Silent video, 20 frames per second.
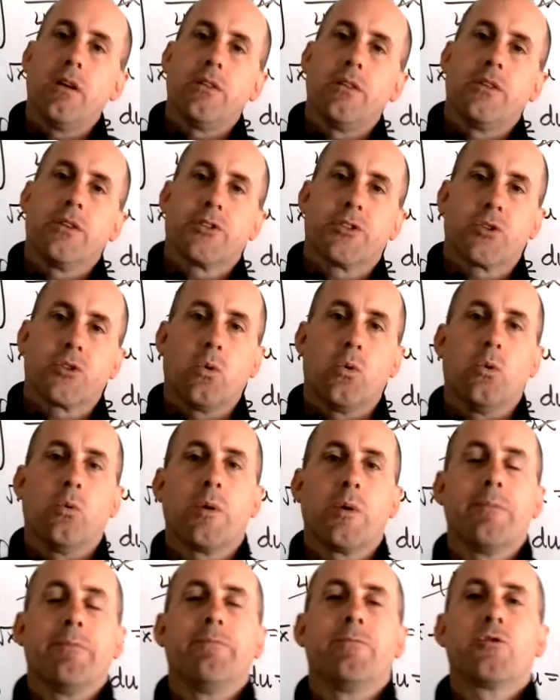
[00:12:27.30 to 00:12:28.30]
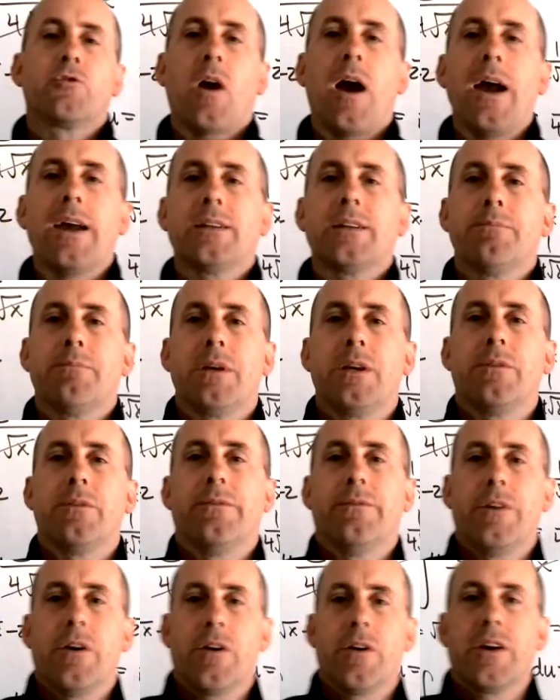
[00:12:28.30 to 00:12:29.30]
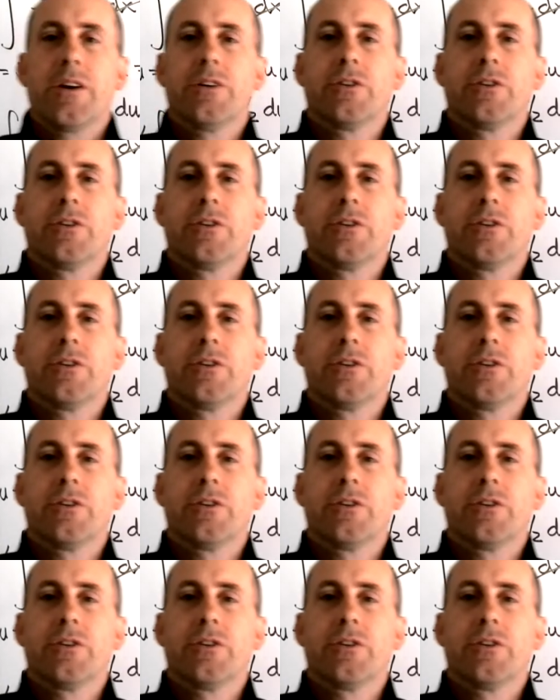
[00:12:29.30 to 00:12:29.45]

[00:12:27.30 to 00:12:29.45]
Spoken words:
the school, we tried to be very